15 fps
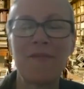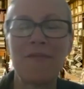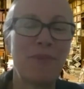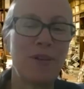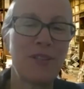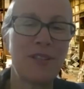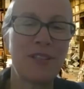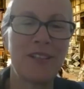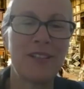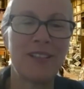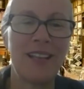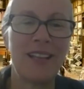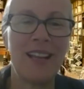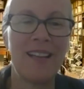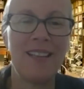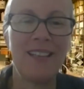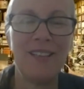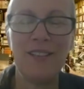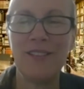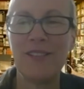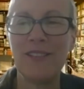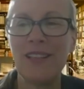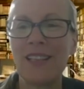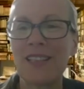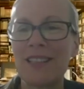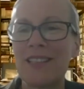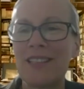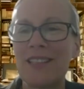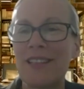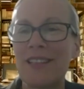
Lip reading: posted on any new lectures